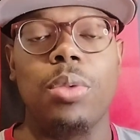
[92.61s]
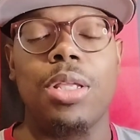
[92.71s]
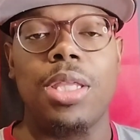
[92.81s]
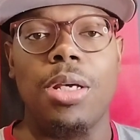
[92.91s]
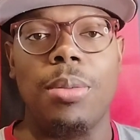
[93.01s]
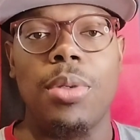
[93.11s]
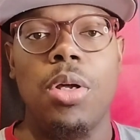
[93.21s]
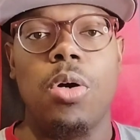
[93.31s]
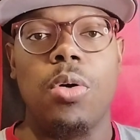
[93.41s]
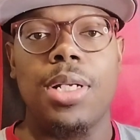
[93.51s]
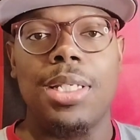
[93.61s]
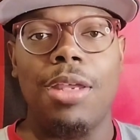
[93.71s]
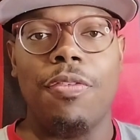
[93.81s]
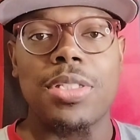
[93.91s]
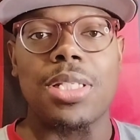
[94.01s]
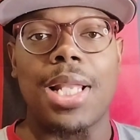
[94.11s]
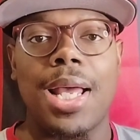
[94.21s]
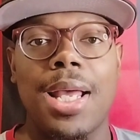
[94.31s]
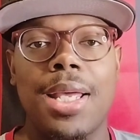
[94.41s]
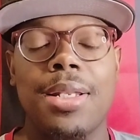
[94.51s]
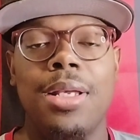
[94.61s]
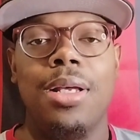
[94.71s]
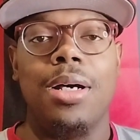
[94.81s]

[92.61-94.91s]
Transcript: with him on the defensive line,